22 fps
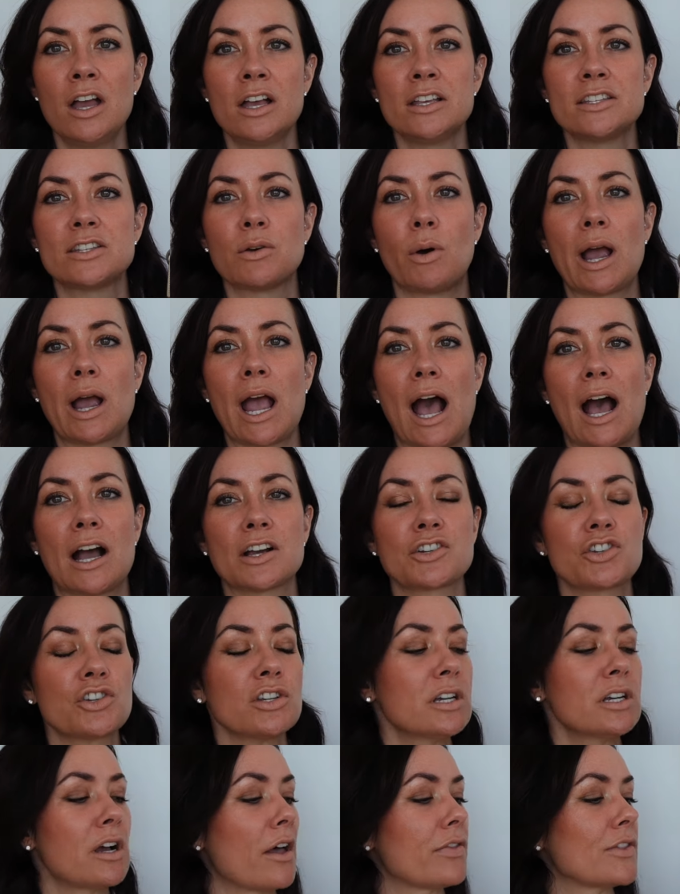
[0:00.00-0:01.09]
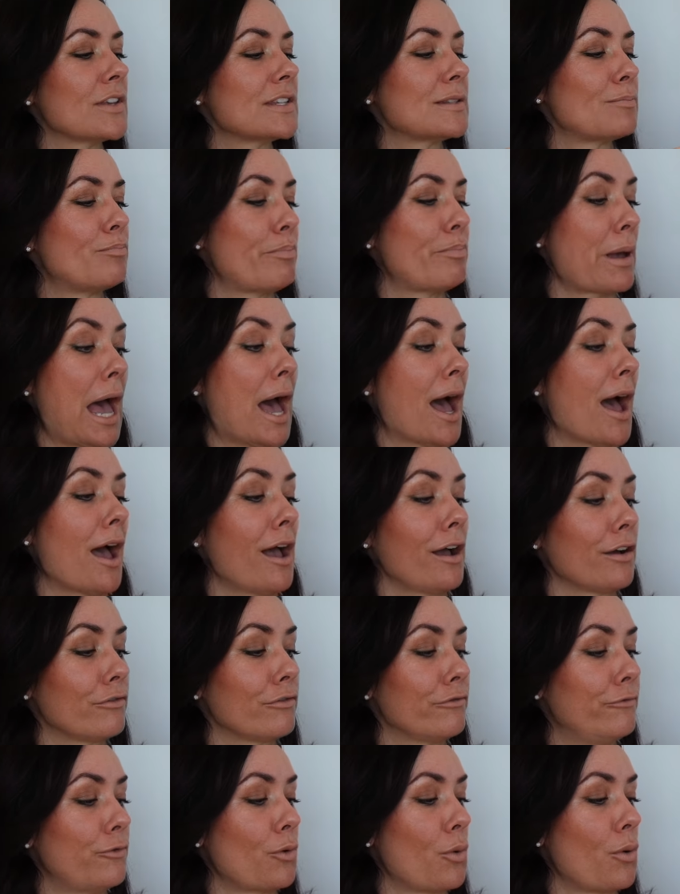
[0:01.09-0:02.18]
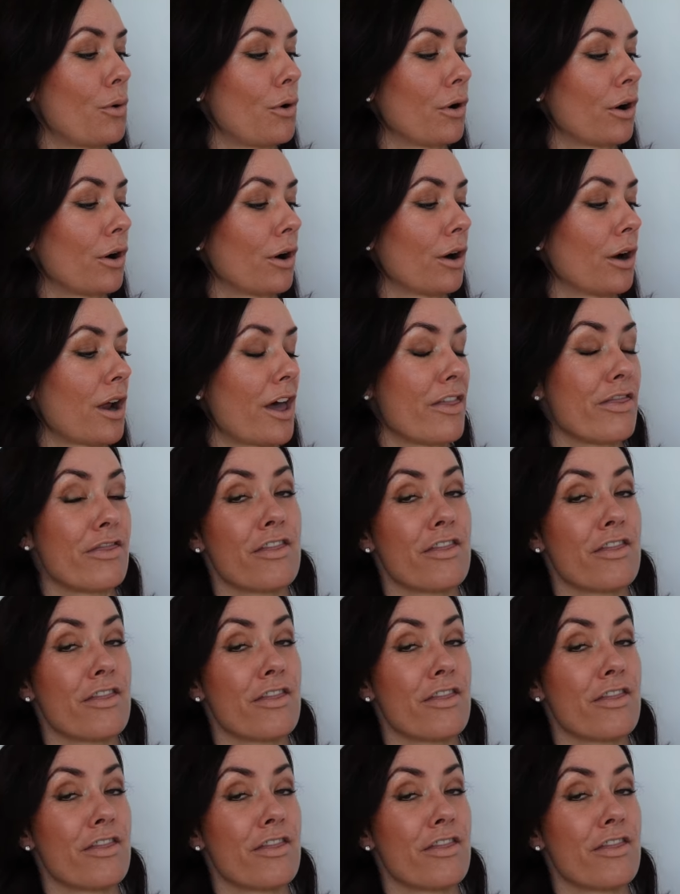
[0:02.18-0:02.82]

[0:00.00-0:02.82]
So I actually got this bag for